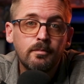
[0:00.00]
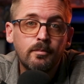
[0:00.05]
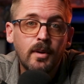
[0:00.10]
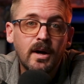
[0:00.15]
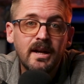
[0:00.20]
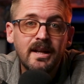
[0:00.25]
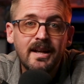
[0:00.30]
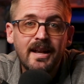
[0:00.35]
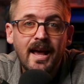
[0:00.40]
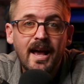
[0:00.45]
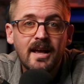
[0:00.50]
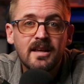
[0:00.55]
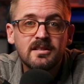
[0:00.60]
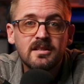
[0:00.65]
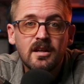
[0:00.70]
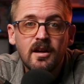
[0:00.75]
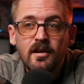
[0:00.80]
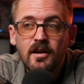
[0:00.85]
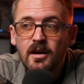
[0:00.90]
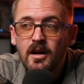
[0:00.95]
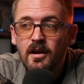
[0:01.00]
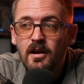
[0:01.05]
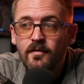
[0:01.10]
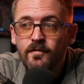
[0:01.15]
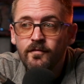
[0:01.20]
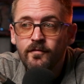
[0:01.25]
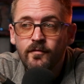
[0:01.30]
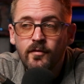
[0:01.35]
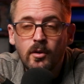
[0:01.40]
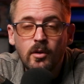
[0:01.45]
but it has
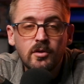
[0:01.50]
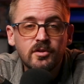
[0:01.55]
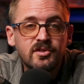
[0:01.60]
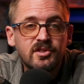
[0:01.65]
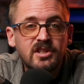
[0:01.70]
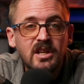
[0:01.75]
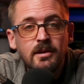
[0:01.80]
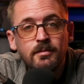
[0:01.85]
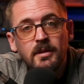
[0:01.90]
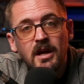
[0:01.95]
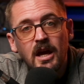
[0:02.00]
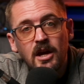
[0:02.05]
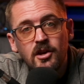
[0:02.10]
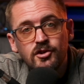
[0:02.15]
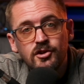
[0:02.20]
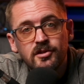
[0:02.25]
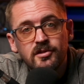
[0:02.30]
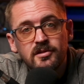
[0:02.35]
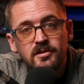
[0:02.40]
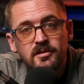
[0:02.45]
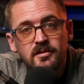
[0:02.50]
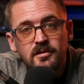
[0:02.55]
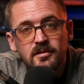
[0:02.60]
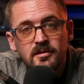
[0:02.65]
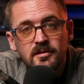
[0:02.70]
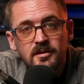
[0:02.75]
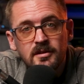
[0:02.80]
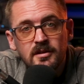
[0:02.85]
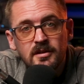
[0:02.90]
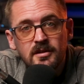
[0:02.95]
full steam gauges,
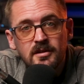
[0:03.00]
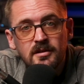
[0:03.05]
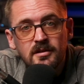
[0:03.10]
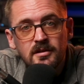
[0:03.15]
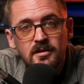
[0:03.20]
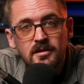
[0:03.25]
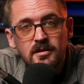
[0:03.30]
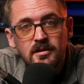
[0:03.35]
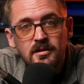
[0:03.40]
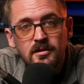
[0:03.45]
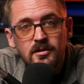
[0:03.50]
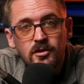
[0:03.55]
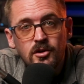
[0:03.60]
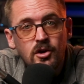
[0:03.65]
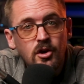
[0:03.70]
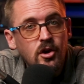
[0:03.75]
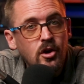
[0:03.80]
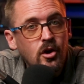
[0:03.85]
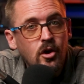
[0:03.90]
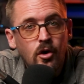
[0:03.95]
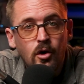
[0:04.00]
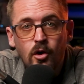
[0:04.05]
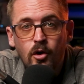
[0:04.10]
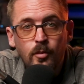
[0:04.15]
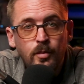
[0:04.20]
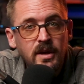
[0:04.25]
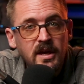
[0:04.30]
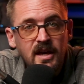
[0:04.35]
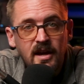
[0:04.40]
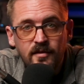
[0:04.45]

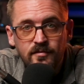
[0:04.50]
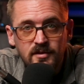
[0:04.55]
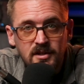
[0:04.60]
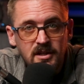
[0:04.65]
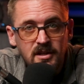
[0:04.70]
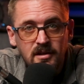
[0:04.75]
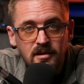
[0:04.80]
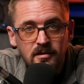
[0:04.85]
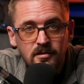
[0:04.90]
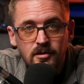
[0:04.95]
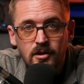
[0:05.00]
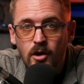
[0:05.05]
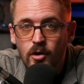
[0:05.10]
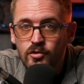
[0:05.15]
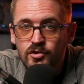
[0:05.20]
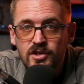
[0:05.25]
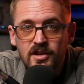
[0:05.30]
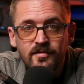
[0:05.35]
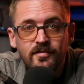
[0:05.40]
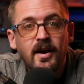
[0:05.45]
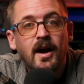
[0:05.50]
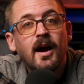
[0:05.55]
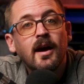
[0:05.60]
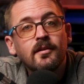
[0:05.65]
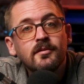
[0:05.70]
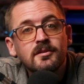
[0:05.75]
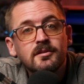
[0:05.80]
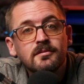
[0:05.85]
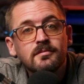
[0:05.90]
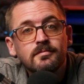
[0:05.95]
no PFD, no
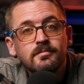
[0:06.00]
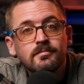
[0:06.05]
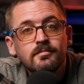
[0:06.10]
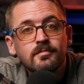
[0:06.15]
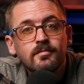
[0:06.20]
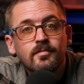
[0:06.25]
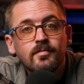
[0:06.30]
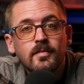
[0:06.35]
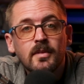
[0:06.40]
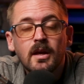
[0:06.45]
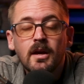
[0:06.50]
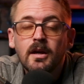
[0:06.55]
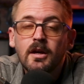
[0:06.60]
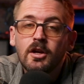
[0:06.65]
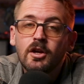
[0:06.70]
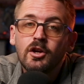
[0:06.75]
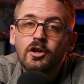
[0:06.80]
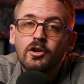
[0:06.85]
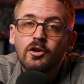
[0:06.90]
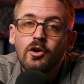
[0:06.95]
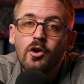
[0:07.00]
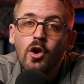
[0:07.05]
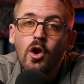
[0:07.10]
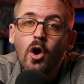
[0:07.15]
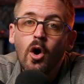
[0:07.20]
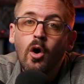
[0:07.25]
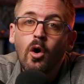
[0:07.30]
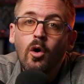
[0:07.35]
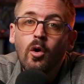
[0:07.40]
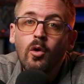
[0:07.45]
G5s,
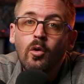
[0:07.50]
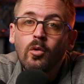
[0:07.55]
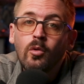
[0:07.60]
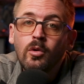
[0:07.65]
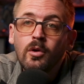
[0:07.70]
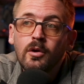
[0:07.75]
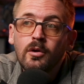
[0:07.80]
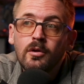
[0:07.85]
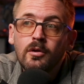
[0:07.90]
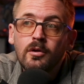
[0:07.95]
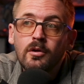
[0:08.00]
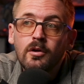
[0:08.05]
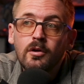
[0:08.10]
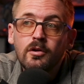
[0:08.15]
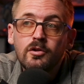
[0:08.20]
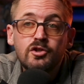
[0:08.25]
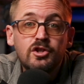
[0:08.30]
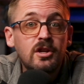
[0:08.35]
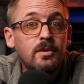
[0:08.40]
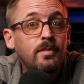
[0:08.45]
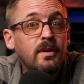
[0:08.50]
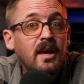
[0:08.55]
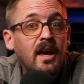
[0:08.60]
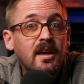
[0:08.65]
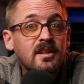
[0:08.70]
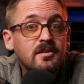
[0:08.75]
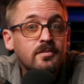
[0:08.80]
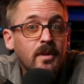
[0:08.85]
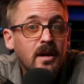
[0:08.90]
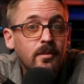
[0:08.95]
no
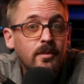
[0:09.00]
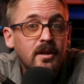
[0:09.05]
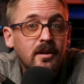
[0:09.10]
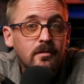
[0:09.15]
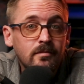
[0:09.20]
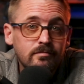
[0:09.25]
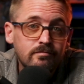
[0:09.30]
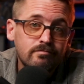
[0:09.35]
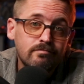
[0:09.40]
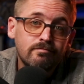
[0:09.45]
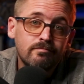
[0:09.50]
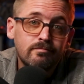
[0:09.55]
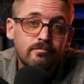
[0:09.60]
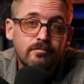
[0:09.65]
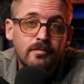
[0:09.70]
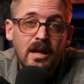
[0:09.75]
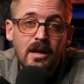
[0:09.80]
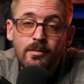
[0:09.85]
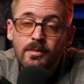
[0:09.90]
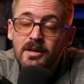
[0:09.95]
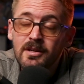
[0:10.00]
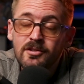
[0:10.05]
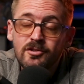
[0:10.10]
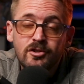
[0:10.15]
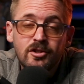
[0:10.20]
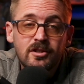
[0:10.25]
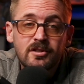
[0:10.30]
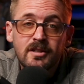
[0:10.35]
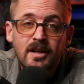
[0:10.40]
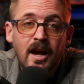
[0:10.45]
GPS maybe. Maybe it's
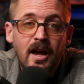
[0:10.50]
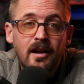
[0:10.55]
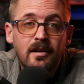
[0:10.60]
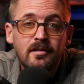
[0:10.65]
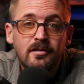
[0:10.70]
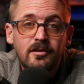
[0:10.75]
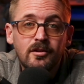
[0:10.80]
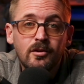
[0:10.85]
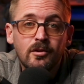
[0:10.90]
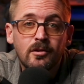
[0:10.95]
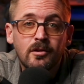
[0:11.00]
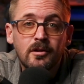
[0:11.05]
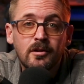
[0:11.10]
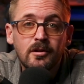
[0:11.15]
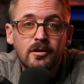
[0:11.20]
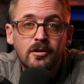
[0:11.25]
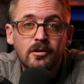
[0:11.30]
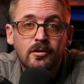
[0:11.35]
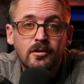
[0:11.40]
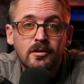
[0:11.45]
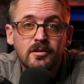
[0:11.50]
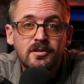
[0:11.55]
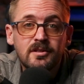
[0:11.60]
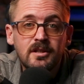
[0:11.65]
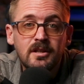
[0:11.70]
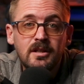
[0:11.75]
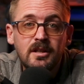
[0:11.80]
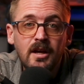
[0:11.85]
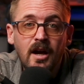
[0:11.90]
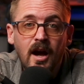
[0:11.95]
just got your
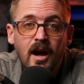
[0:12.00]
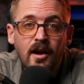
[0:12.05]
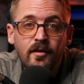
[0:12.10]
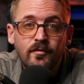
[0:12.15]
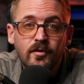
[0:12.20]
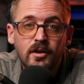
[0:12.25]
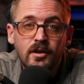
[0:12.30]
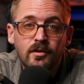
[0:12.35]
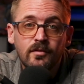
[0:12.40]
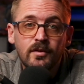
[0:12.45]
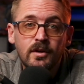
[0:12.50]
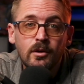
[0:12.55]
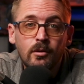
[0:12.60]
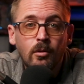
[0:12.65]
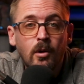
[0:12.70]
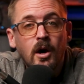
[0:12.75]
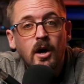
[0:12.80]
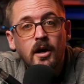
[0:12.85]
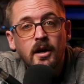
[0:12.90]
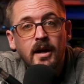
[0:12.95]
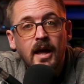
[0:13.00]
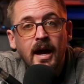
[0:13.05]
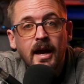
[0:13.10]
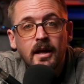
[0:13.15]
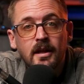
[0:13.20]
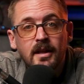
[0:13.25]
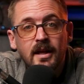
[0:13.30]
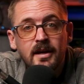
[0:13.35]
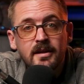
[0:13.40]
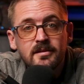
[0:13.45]
CDI for your VOR and
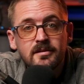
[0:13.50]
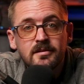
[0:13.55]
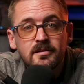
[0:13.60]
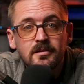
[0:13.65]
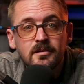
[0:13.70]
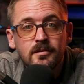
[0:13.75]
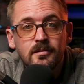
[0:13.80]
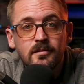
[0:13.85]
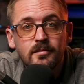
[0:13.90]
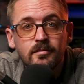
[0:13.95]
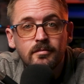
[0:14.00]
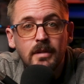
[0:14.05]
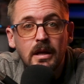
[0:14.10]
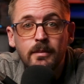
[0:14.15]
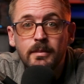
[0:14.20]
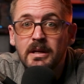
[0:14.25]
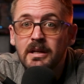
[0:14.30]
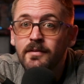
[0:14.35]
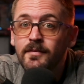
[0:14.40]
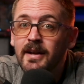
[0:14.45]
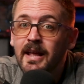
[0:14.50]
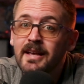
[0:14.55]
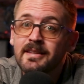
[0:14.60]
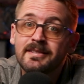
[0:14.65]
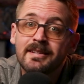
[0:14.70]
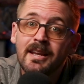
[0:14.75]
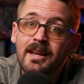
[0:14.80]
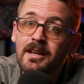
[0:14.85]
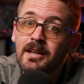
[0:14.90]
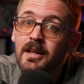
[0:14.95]
ILS. Maybe it even
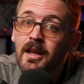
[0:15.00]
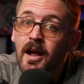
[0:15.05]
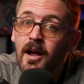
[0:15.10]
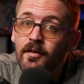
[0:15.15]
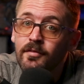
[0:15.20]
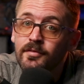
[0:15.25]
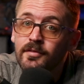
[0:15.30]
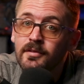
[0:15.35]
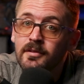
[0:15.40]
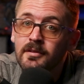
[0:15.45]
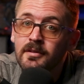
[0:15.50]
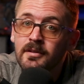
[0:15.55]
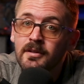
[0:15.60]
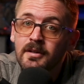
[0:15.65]
has an ADF.